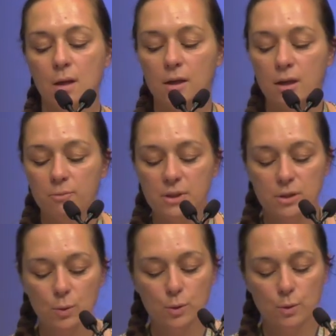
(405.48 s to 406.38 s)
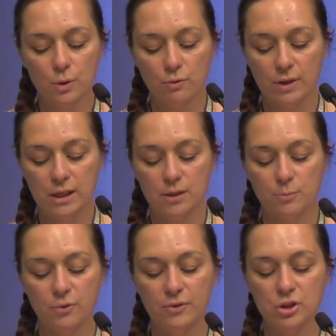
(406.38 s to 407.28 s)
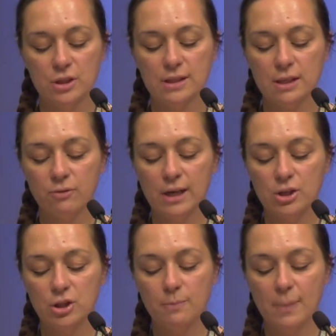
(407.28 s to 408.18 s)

The government has also agreed provisions in relation to